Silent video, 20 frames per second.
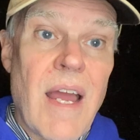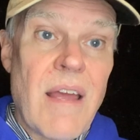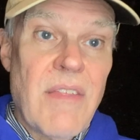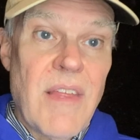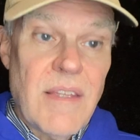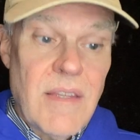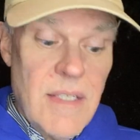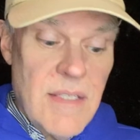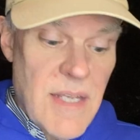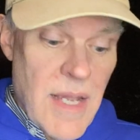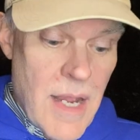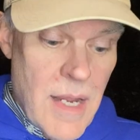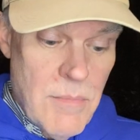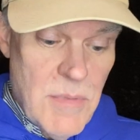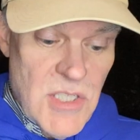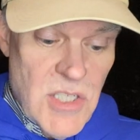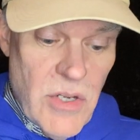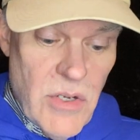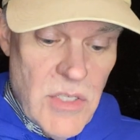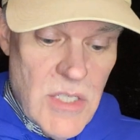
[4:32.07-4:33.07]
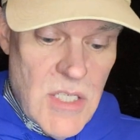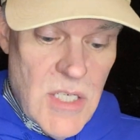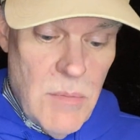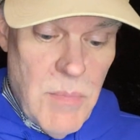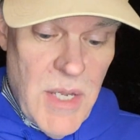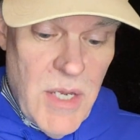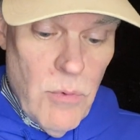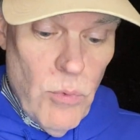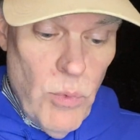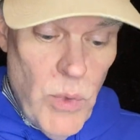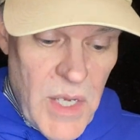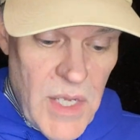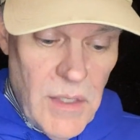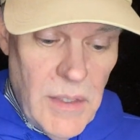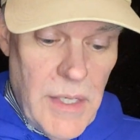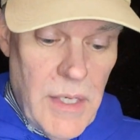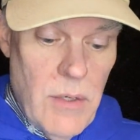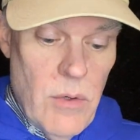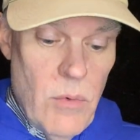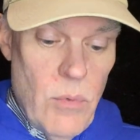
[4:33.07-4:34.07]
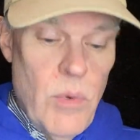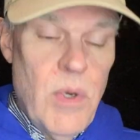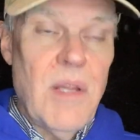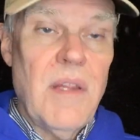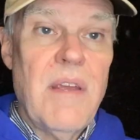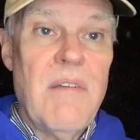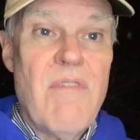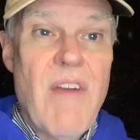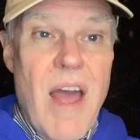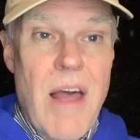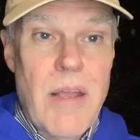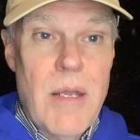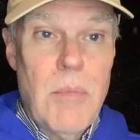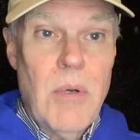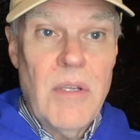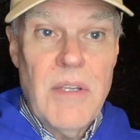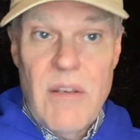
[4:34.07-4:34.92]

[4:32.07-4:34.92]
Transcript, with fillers: I think the time is going to be really, really valuable.